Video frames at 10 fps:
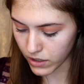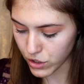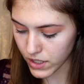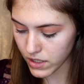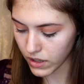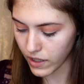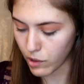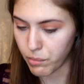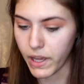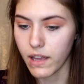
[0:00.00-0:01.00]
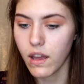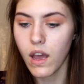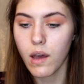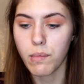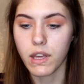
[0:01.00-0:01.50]
just a little bit
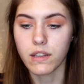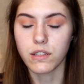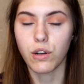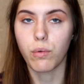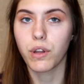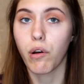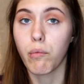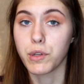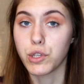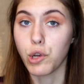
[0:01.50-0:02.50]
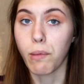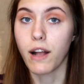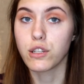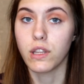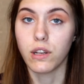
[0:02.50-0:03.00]
because you don't want to go in with too
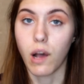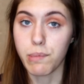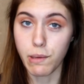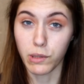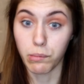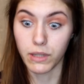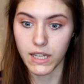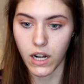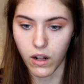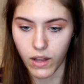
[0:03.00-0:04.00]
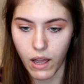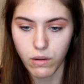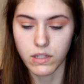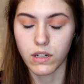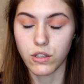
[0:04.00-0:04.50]
much and then not be able to blend it all out,
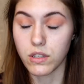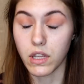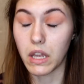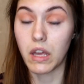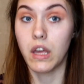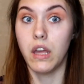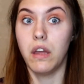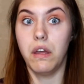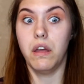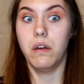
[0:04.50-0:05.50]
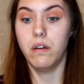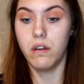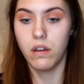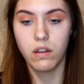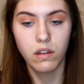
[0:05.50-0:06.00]
because then it's just like, ugh.